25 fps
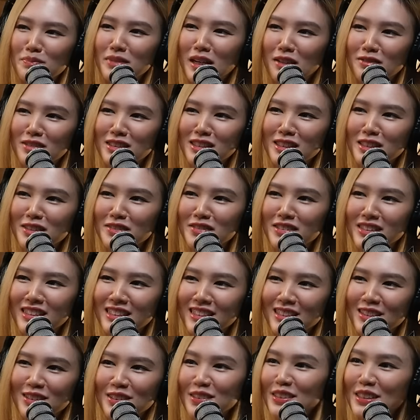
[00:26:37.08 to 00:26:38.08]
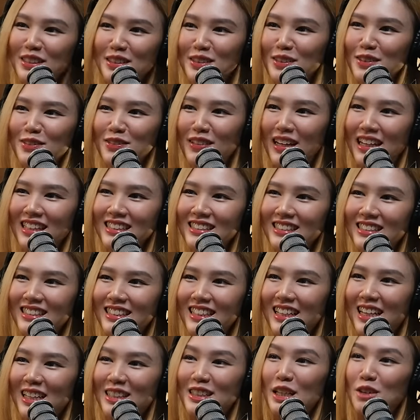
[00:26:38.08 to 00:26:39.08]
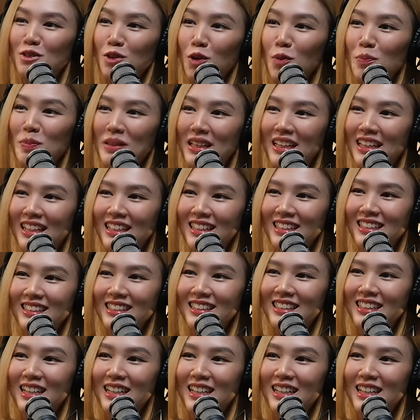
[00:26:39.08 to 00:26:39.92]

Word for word: private server. You know, it's so fun. Mm. They role play.